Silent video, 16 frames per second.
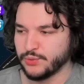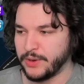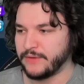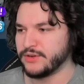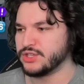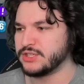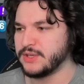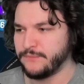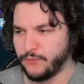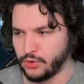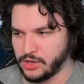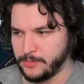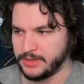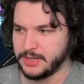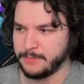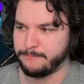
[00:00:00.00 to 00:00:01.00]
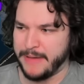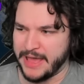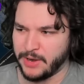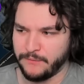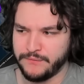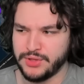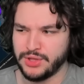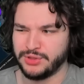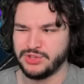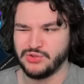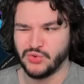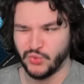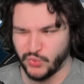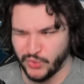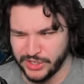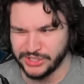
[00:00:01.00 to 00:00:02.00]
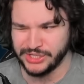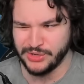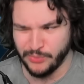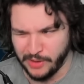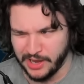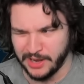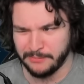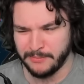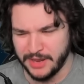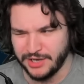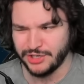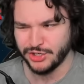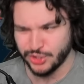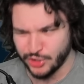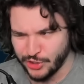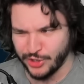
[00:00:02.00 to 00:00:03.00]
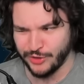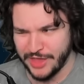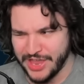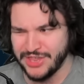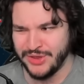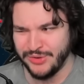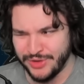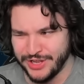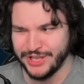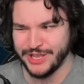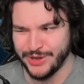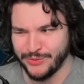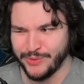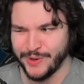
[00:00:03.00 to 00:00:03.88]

Whenever you see 4-LUM on the battlefield, you really want to make sure that you can get